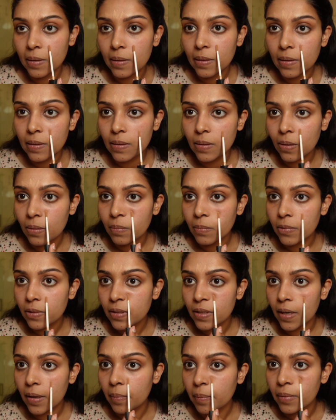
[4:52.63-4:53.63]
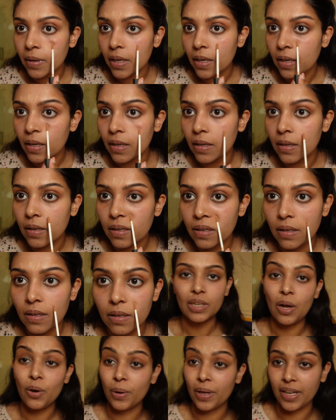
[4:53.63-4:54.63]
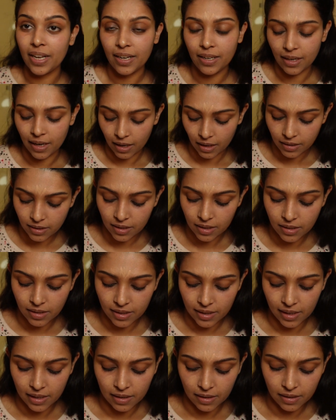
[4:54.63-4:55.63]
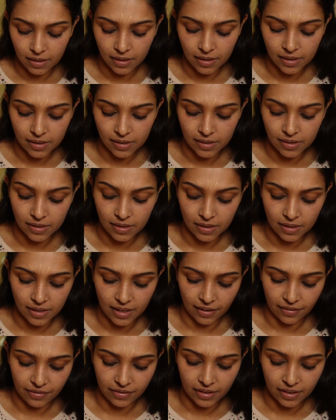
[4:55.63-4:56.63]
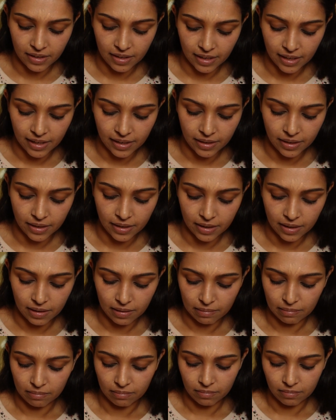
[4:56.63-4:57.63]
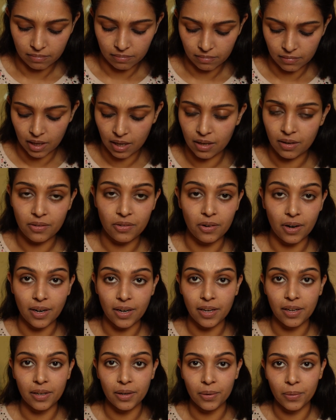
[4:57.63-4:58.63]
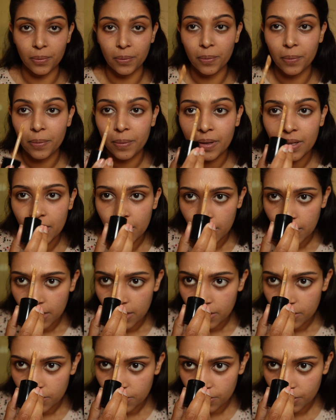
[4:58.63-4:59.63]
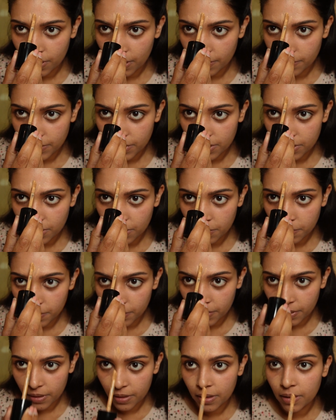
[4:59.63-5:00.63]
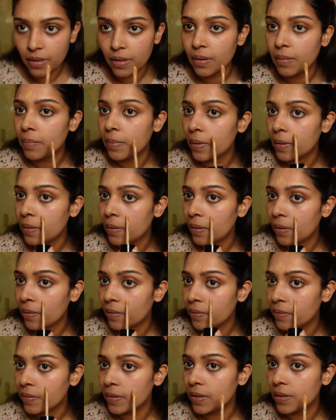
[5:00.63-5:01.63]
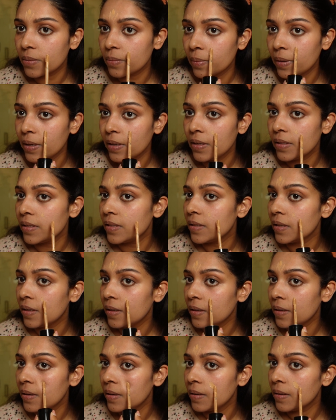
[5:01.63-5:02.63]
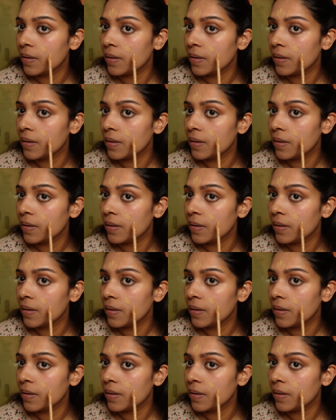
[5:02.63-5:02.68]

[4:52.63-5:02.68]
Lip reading: It's almost empty. Okay, that NARS concealer is definitely running low So I'm just gonna put a little bit of this one instead.